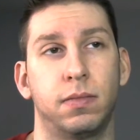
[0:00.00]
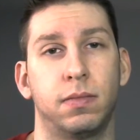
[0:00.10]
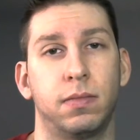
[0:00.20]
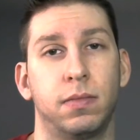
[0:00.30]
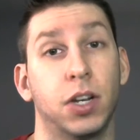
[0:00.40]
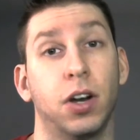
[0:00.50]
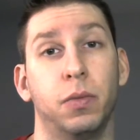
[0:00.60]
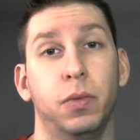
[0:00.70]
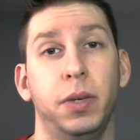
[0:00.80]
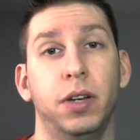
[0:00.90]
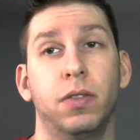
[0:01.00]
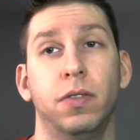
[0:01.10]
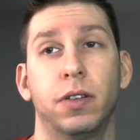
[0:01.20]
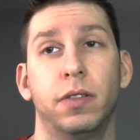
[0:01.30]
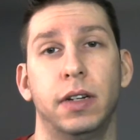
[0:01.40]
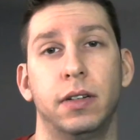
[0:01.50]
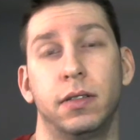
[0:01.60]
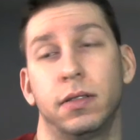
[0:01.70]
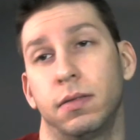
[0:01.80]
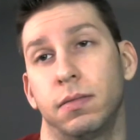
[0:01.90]
the con will be over
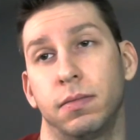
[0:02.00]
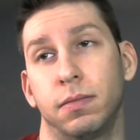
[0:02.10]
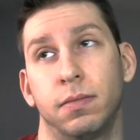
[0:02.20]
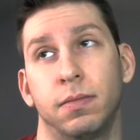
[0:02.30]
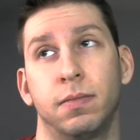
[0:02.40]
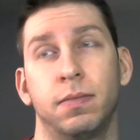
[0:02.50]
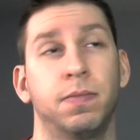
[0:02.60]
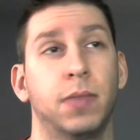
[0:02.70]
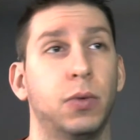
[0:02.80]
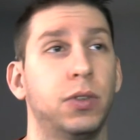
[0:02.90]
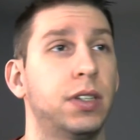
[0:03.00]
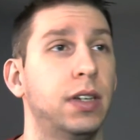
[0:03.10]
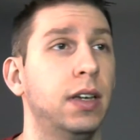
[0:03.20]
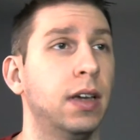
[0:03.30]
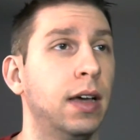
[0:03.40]
and we'll see.